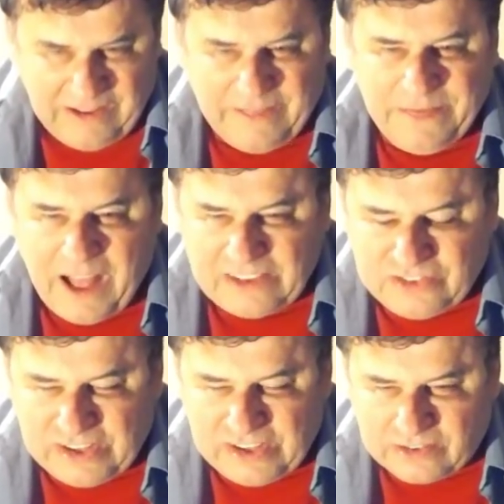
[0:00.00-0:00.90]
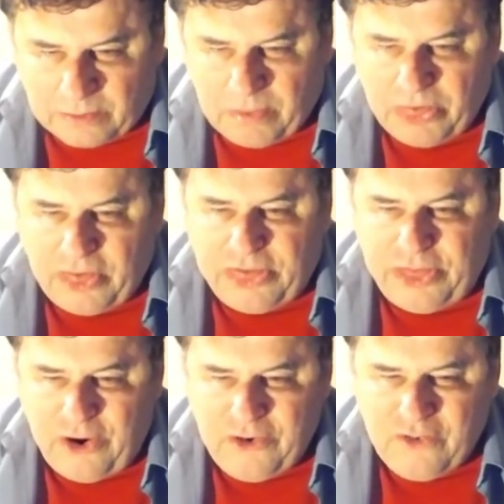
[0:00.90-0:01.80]
Nazism, the
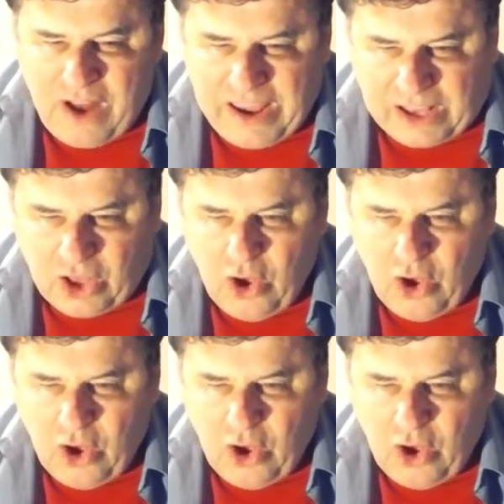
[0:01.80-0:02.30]
Third Reich,